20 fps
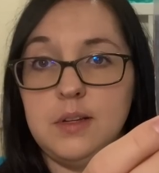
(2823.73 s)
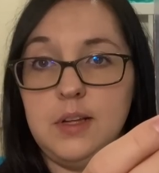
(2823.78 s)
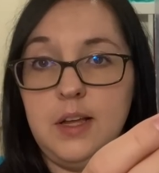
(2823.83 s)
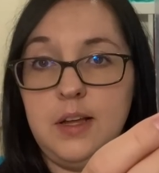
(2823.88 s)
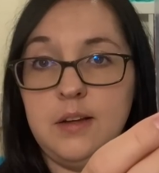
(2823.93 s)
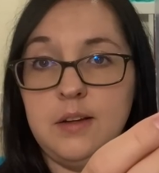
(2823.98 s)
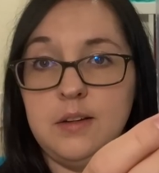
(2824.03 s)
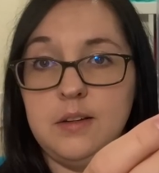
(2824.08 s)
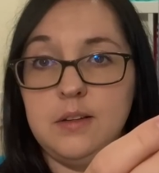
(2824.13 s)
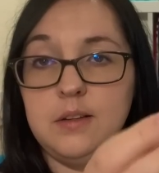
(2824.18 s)

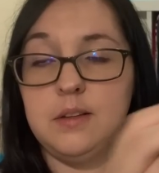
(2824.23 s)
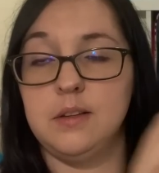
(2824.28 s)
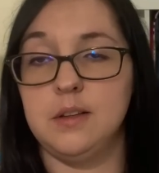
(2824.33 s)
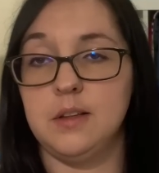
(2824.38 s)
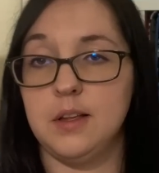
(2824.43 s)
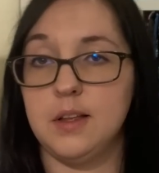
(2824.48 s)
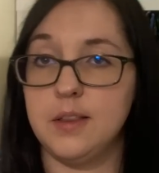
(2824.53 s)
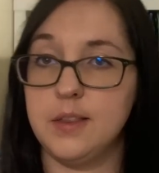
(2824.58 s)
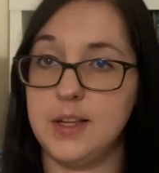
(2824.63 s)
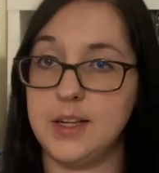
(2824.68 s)
yeah,
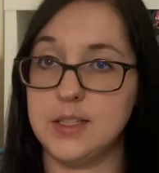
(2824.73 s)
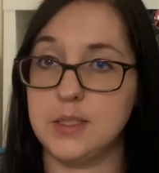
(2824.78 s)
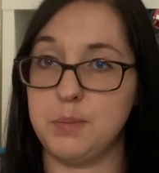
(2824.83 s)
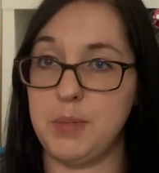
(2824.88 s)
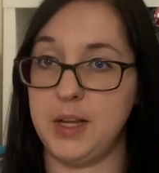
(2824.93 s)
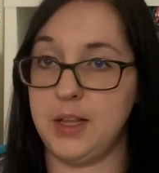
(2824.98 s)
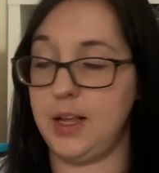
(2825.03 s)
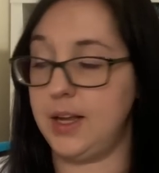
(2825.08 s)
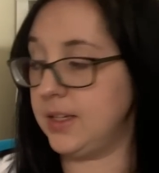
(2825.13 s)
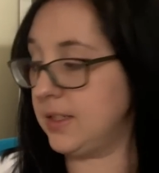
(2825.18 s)
that's
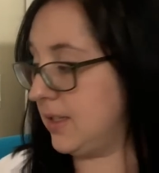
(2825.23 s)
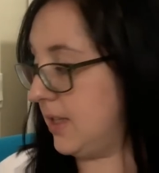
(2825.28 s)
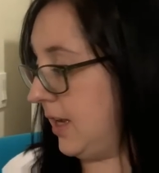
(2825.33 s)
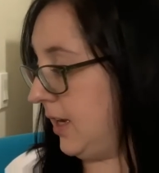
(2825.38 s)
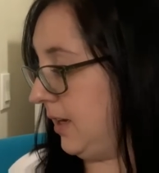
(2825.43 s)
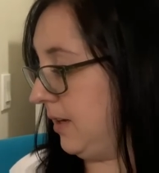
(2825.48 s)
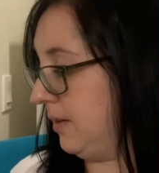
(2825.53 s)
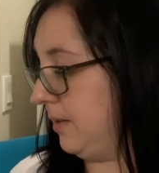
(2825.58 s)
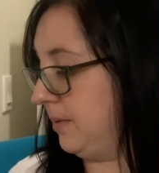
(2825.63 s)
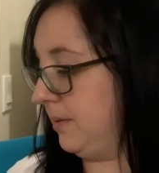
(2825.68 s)
my last
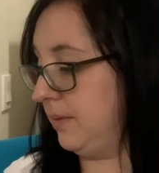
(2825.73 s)
thing.